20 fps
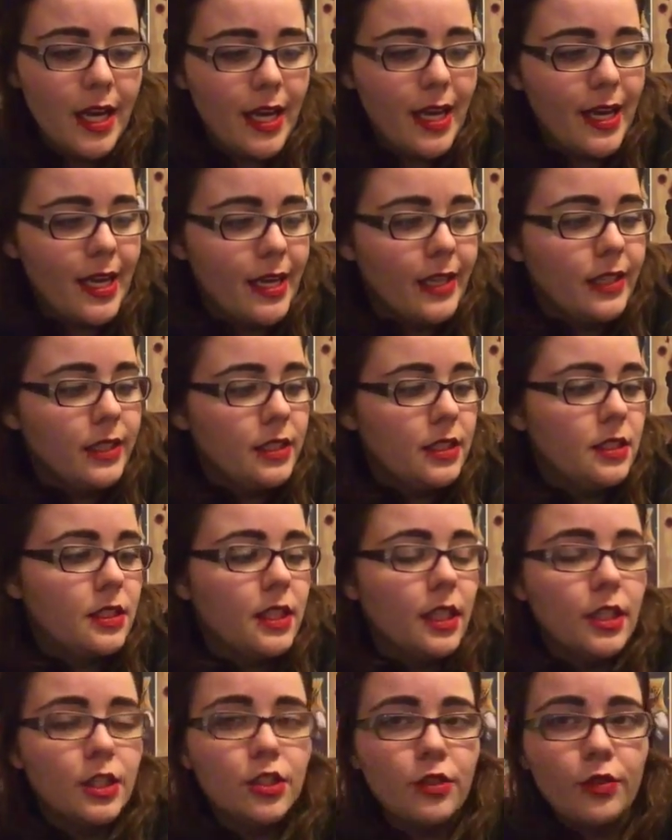is
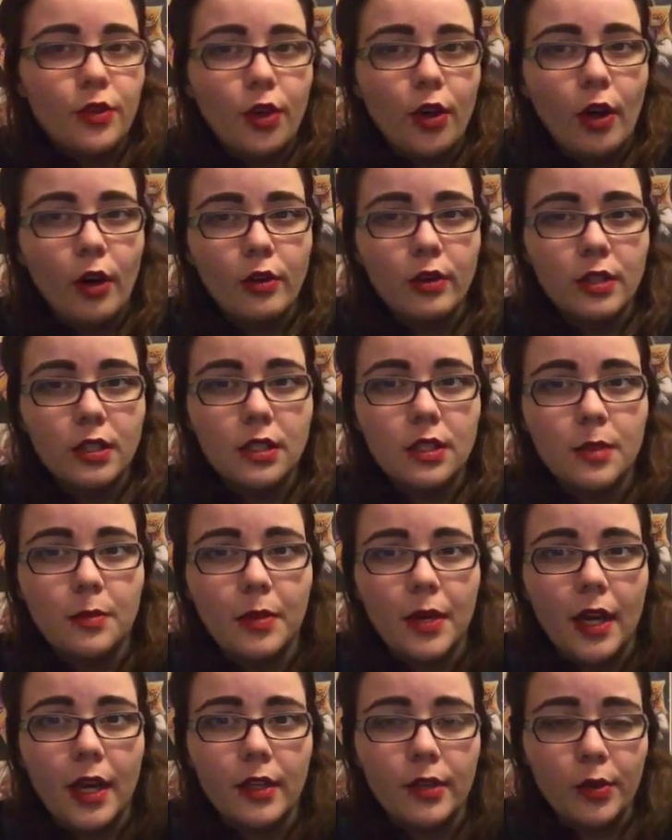6 of Crows
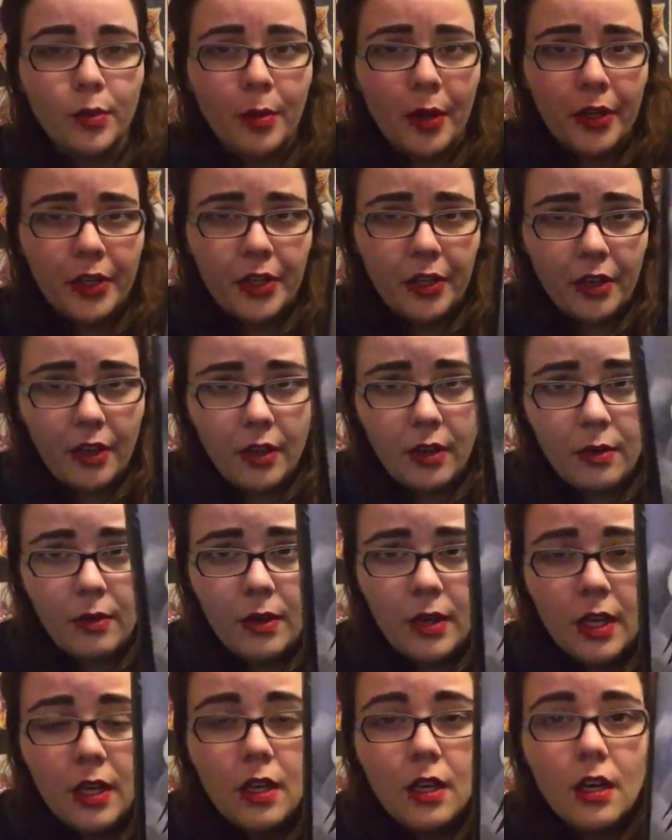by Lou Bardugo.
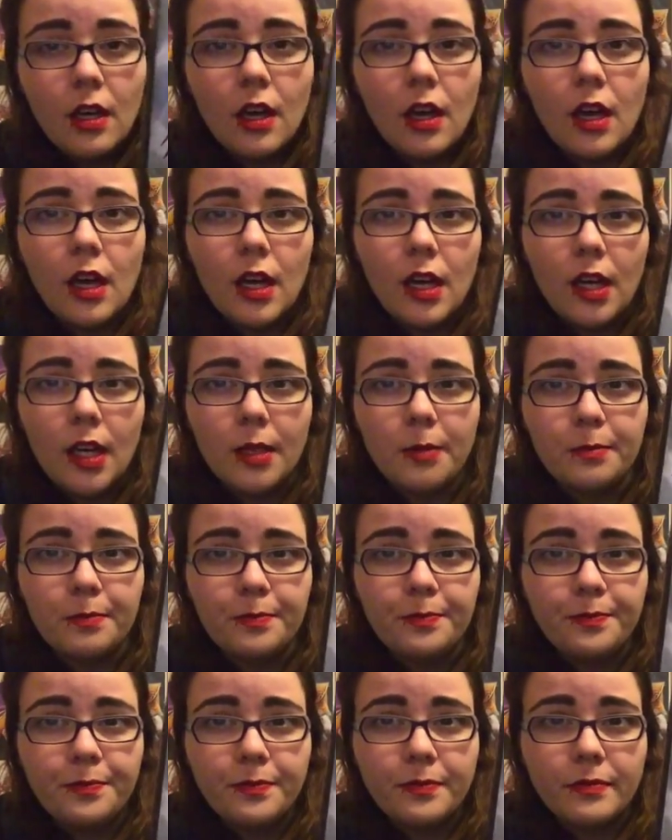I